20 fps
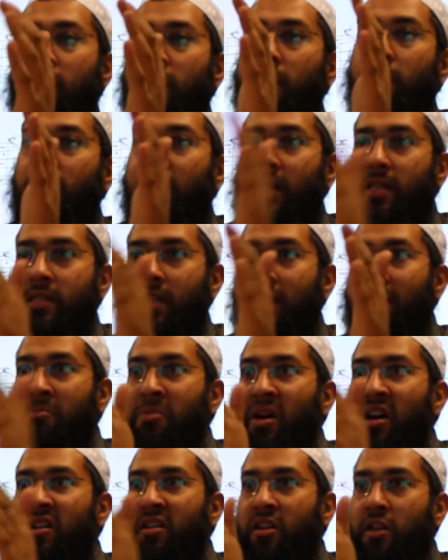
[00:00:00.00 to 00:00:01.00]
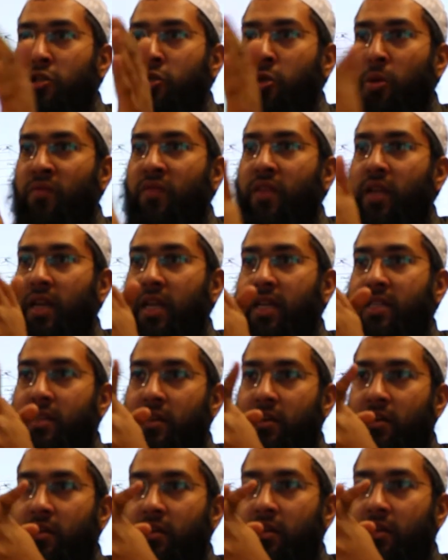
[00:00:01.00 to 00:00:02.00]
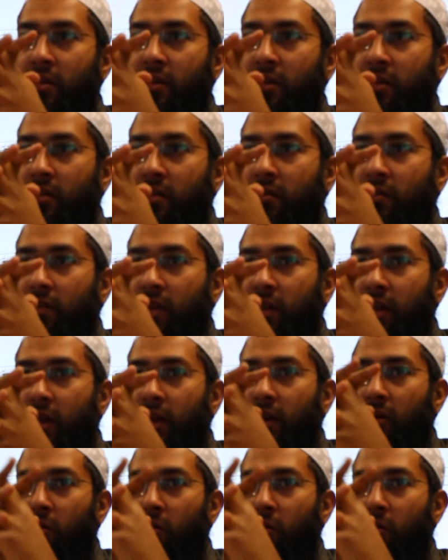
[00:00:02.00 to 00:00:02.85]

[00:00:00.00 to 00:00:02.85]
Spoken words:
the basic makhraj of the letter, right?